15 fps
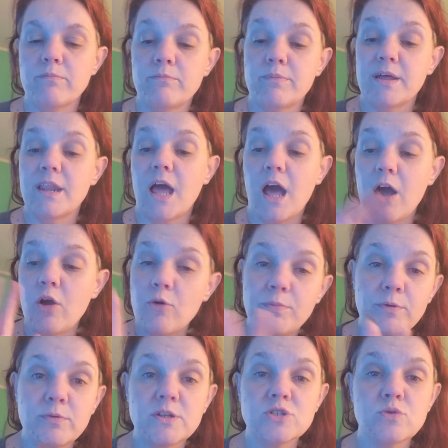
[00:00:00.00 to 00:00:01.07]
But I hope
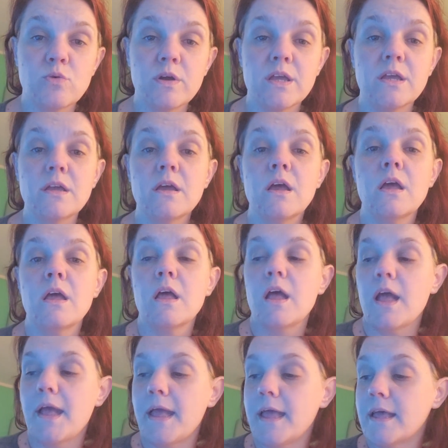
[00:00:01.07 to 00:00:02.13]
you enjoy,
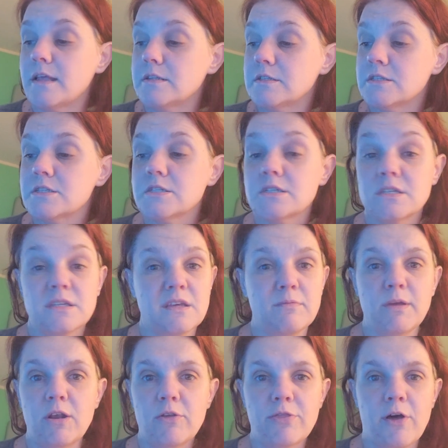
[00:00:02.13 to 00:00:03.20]
and give
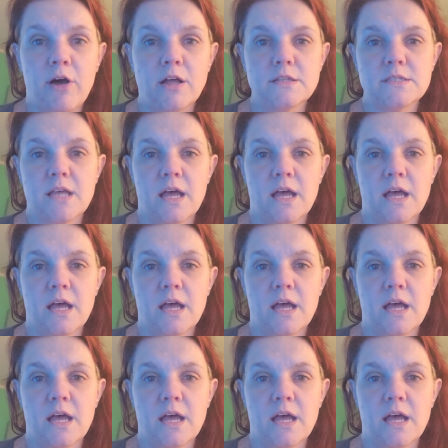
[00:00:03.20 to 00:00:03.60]
me your thoughts.